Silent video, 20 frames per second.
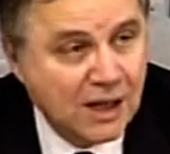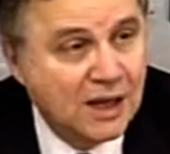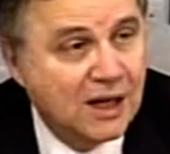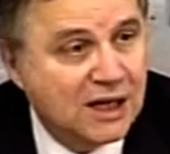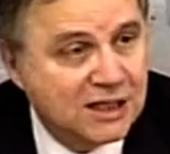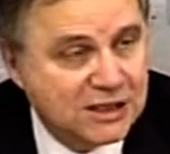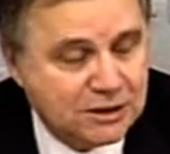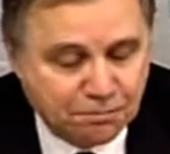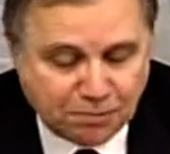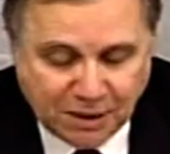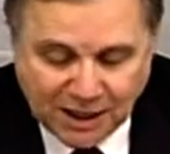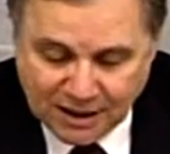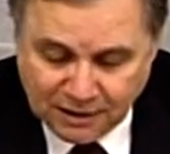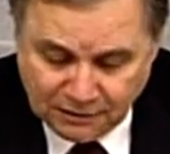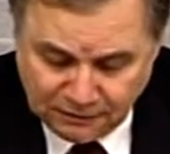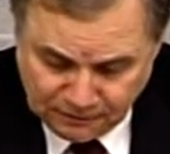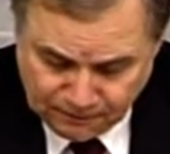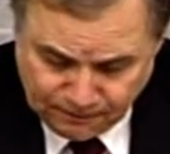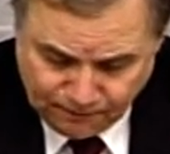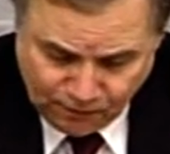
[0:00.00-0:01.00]
as part
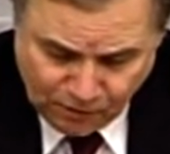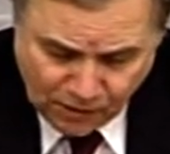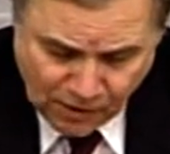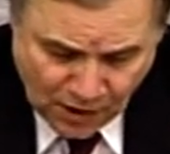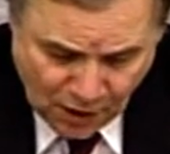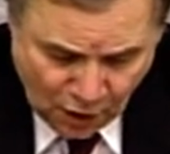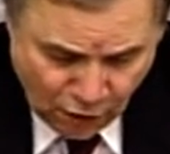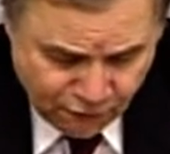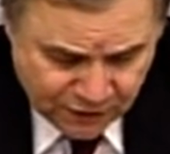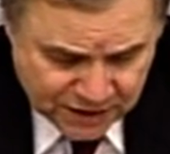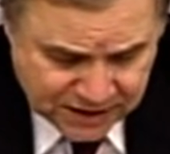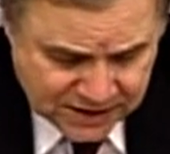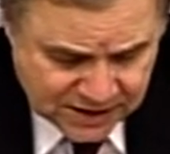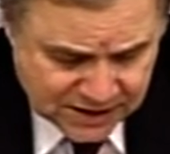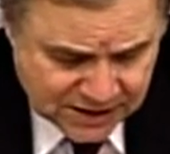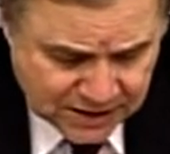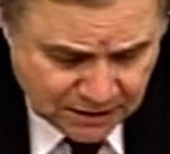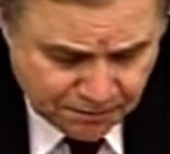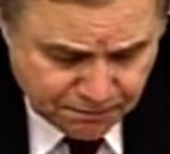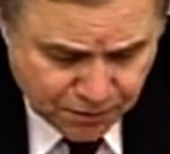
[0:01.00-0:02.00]
of
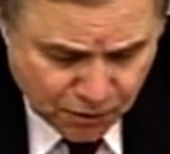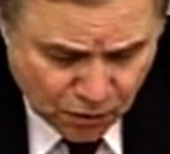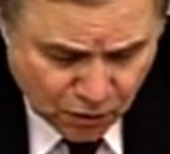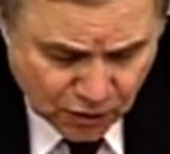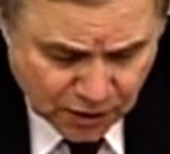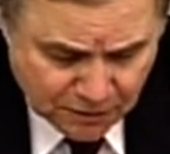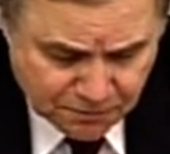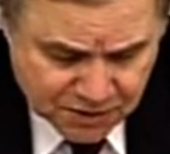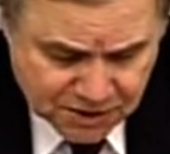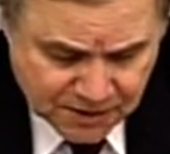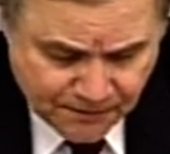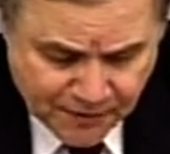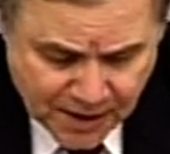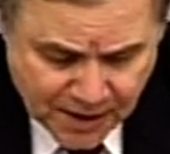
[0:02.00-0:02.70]
assistance programs.